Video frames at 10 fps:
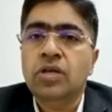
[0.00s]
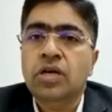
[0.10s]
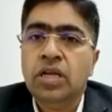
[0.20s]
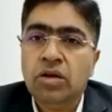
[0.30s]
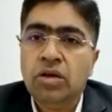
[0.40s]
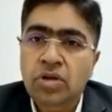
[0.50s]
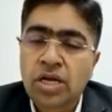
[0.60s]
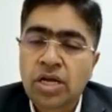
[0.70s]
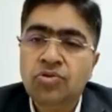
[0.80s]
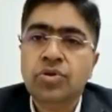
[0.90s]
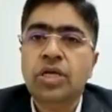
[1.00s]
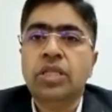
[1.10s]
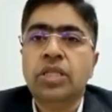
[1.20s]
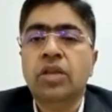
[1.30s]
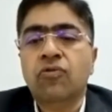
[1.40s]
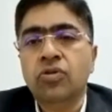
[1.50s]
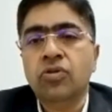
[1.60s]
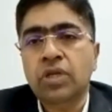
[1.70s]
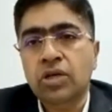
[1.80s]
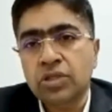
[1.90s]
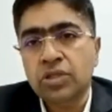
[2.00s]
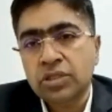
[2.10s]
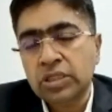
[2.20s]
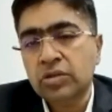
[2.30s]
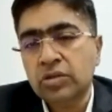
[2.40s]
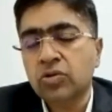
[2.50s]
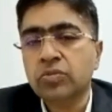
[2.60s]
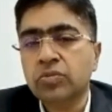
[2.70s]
regulatory, they involve the logistic group,